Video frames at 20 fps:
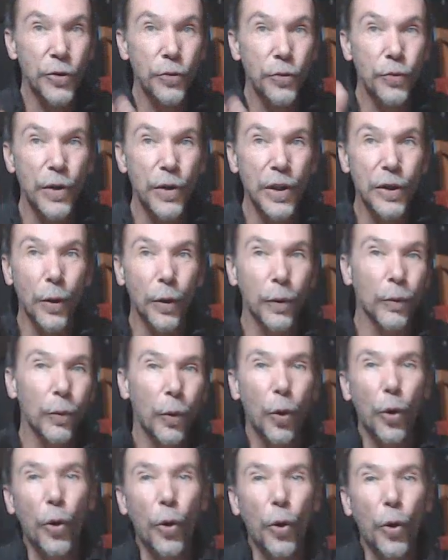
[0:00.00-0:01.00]
are
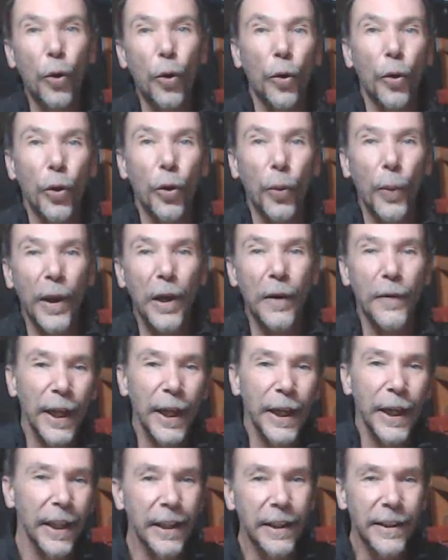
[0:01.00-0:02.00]
all the way over there and
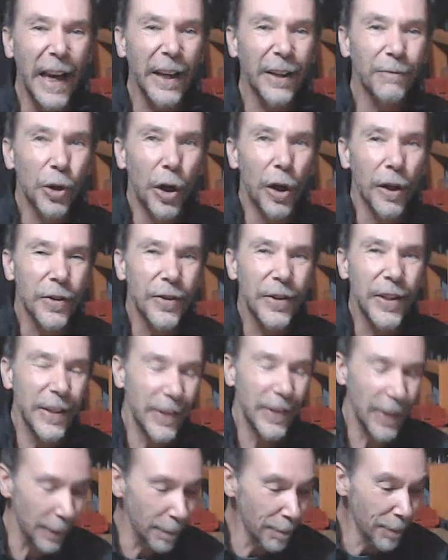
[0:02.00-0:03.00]
I can't see
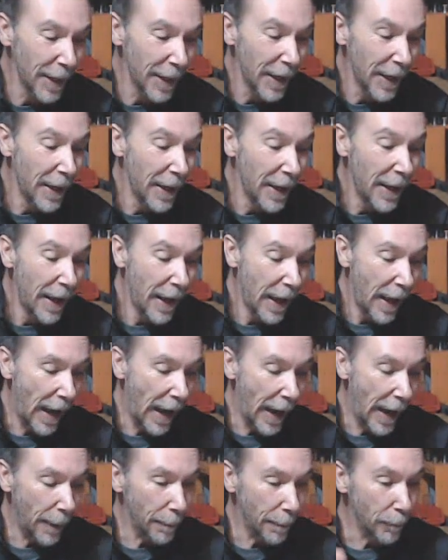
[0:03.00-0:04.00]
them.
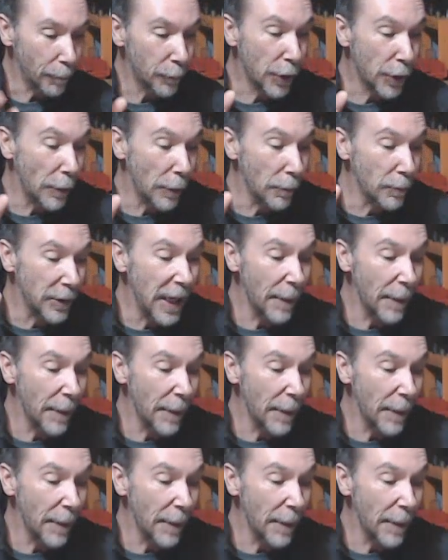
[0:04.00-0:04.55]
So yep,